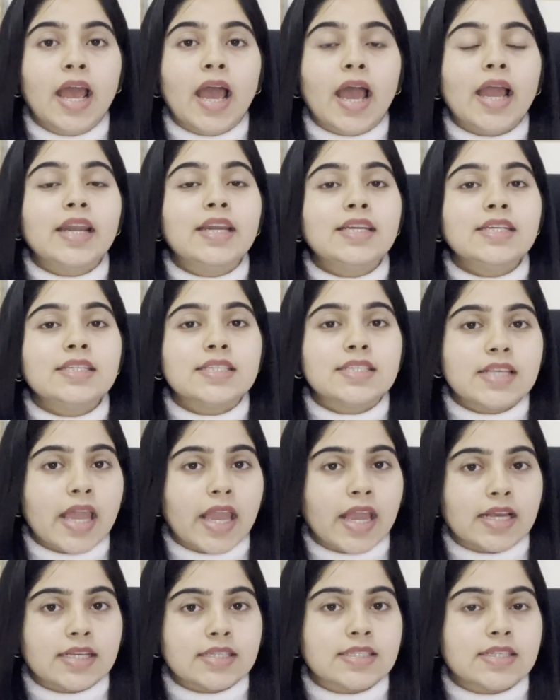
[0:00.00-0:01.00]
and he
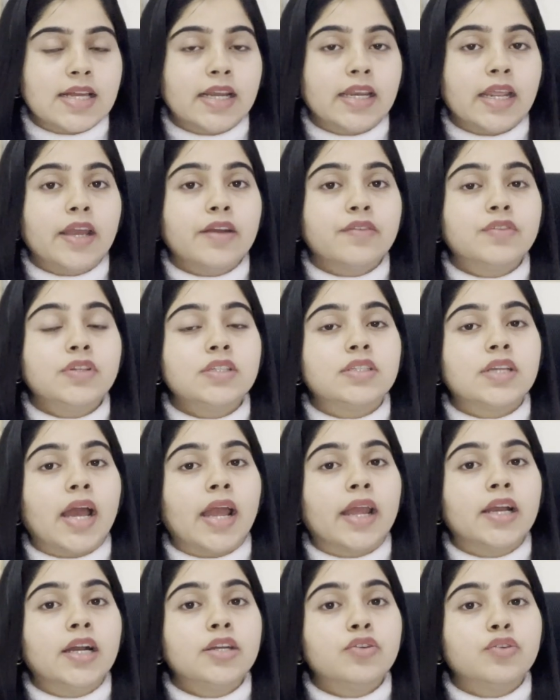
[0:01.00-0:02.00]
says that if the
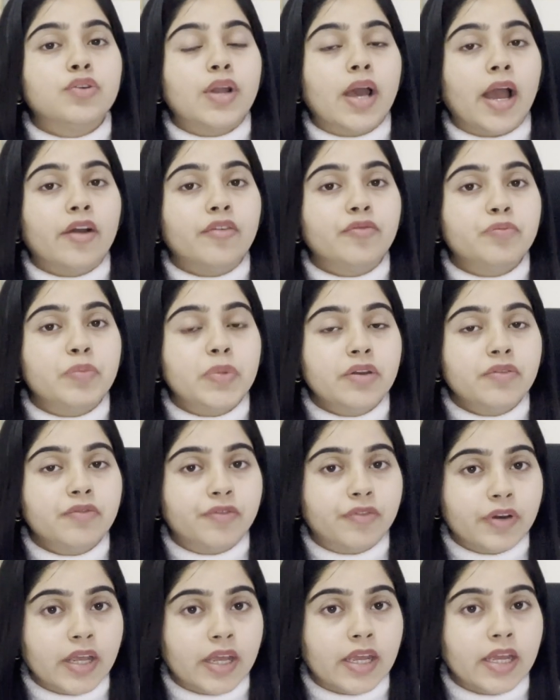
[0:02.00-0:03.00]
tiger would have been
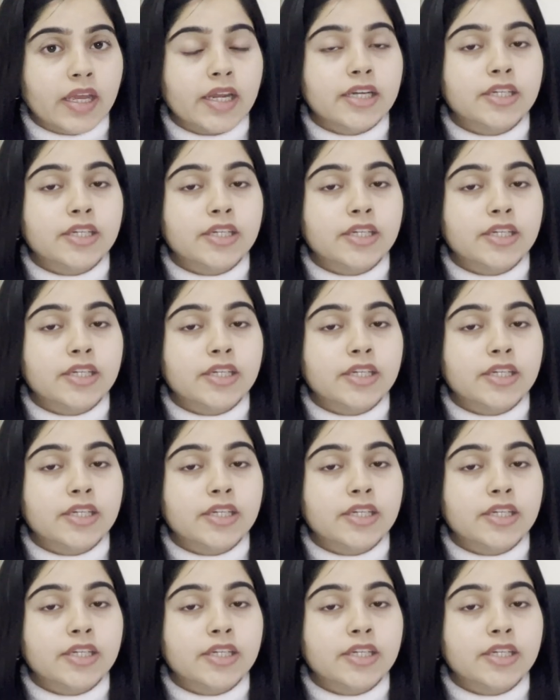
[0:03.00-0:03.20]
free,